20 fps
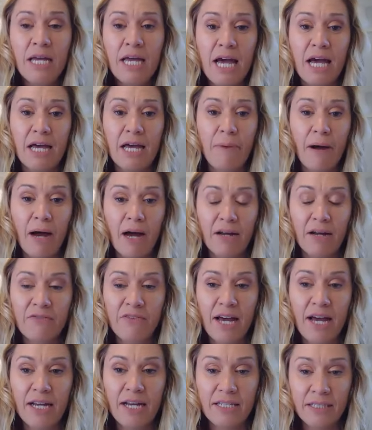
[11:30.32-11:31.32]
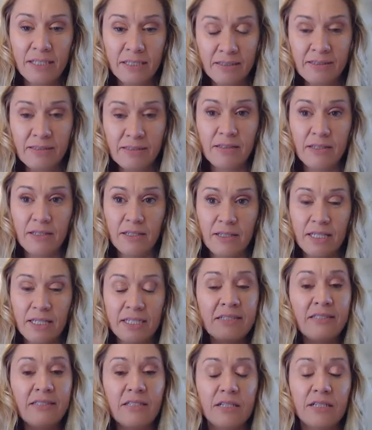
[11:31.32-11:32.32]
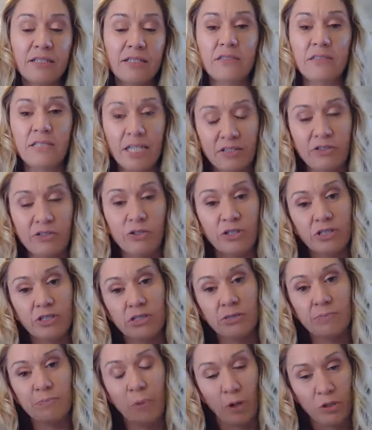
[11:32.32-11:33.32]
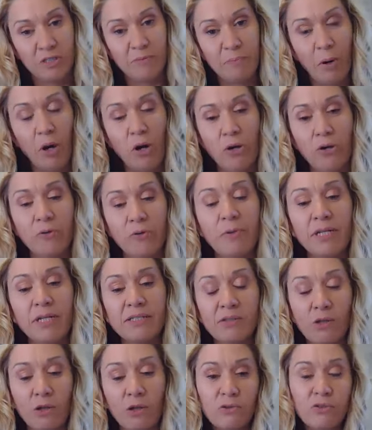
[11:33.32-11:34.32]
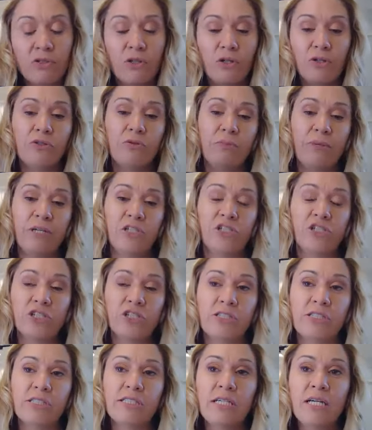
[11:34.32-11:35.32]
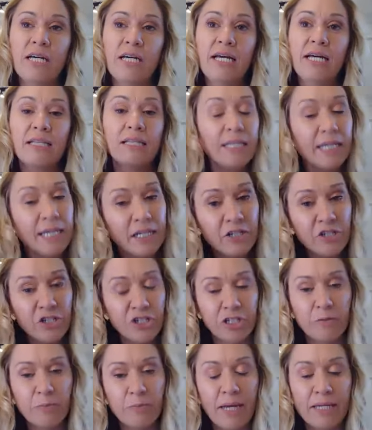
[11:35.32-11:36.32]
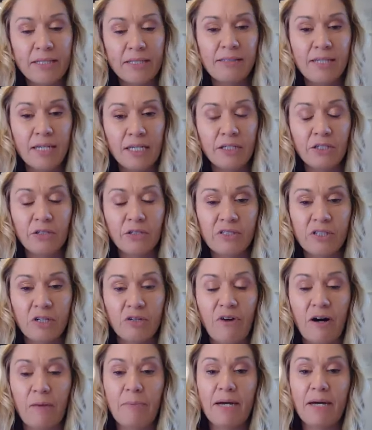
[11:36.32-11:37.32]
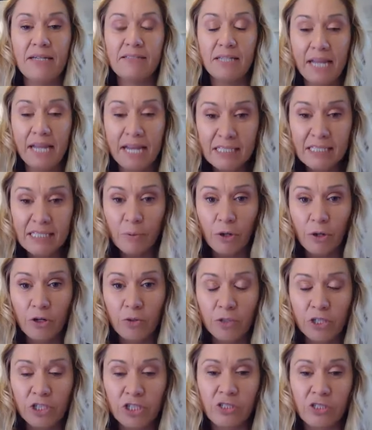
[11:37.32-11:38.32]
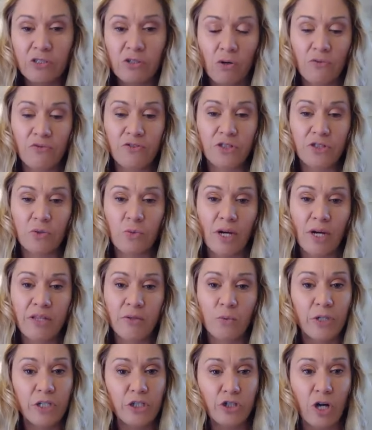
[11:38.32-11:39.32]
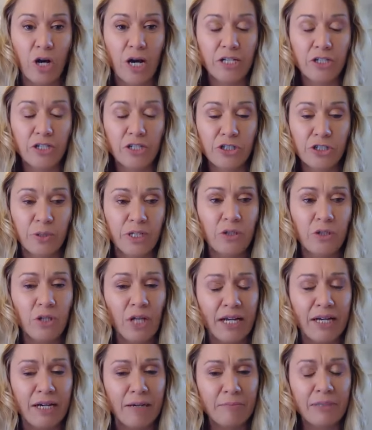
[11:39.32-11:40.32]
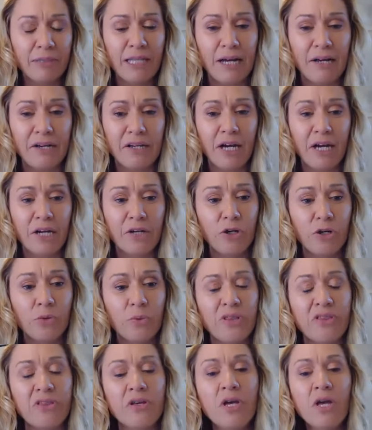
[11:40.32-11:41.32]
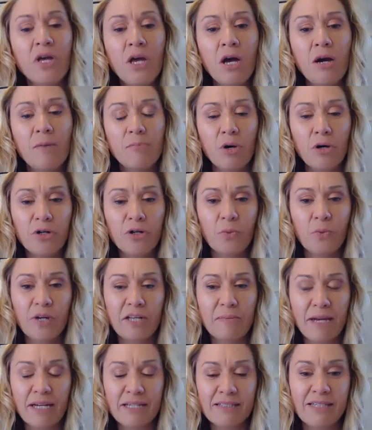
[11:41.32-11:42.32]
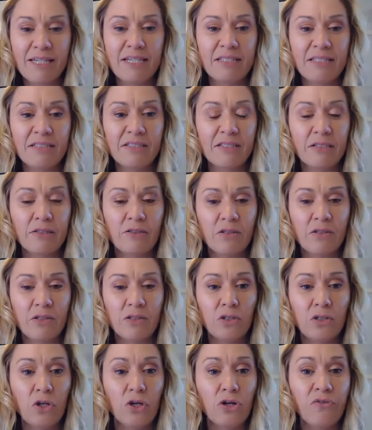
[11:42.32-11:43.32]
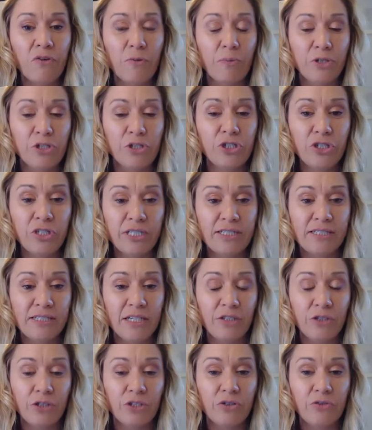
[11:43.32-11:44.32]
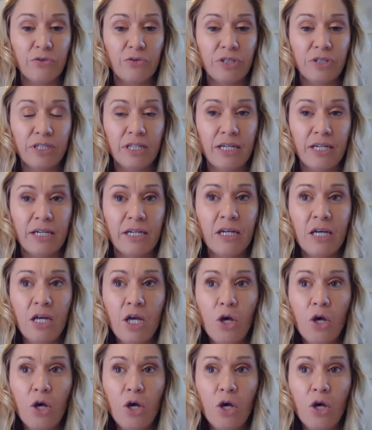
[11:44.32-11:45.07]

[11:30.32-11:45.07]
And part of that is the instant, yes, you can postpone, but it's also, you mentioned leadership and setting yourself up as an expert, which is often the way that we try and do it. Claudia, I know with modern wedding magazines, there are a lot of opportunities that you can really